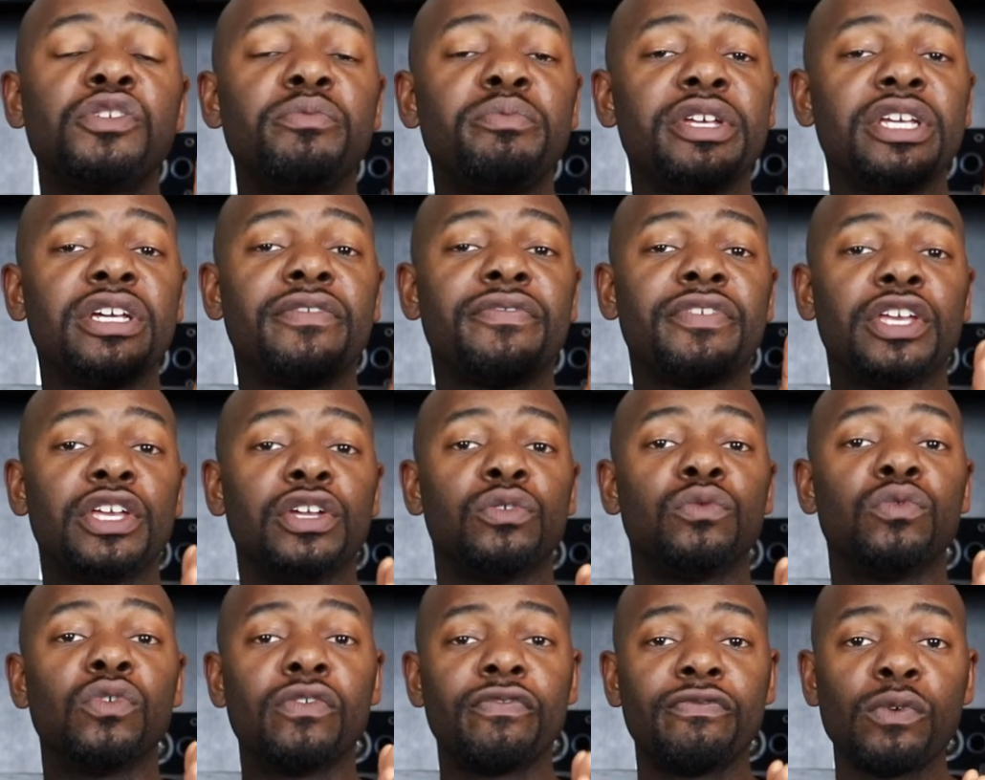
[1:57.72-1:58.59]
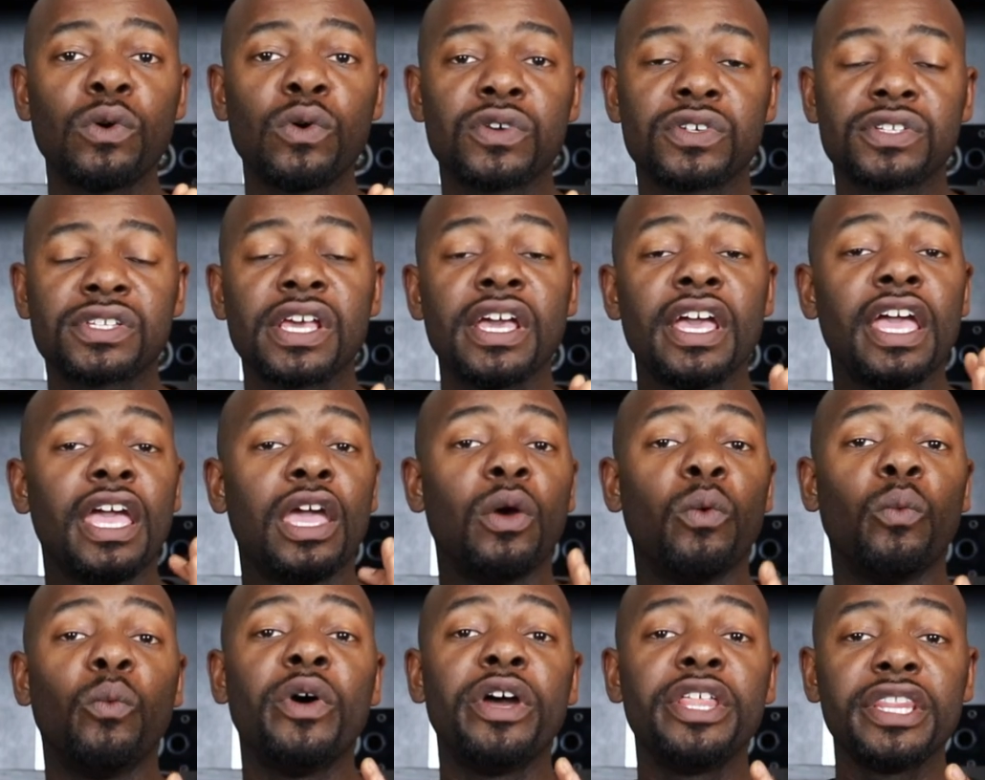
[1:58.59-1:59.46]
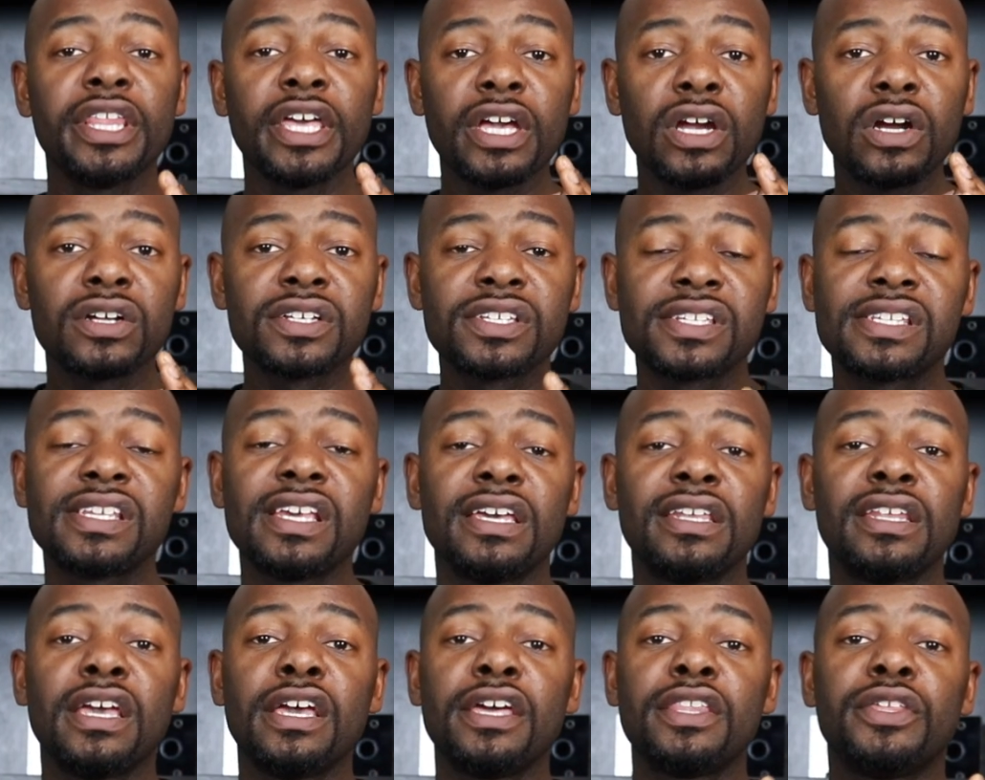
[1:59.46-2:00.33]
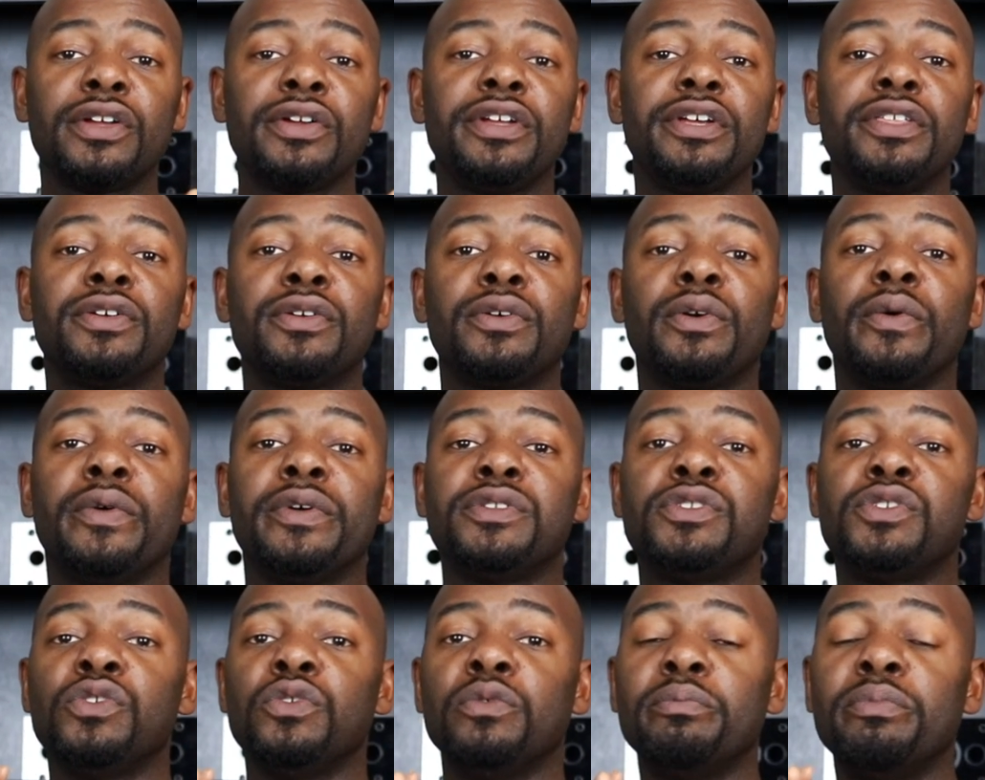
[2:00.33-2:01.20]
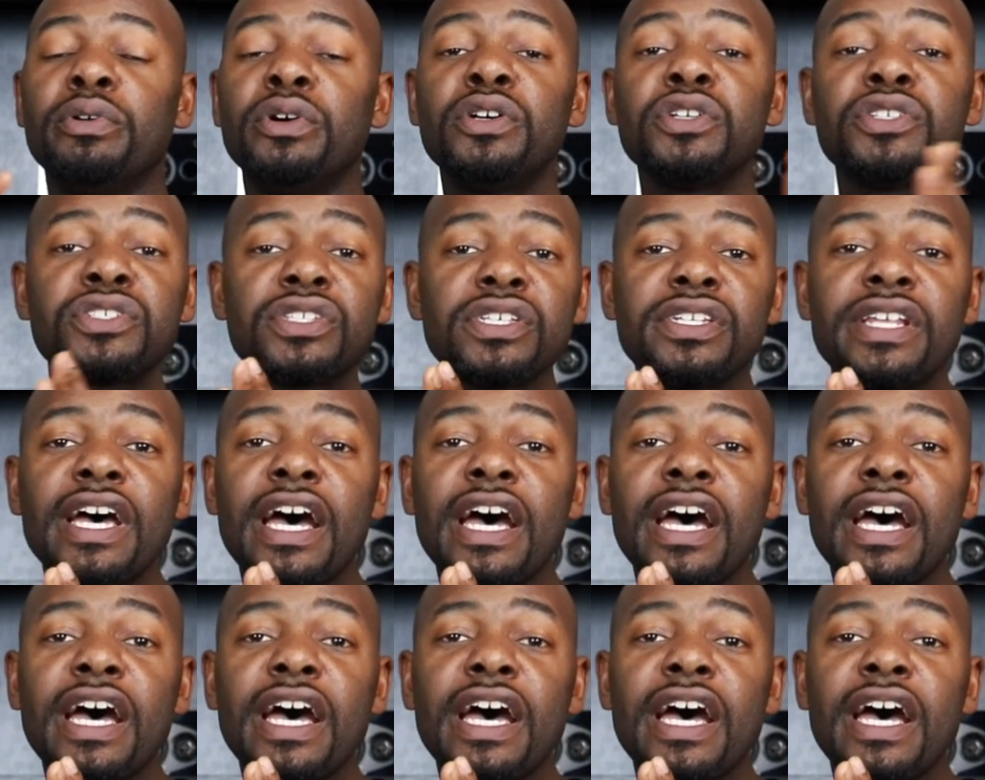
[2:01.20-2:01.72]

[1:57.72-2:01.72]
to be of equal force, and when they are sent, they're either going to push the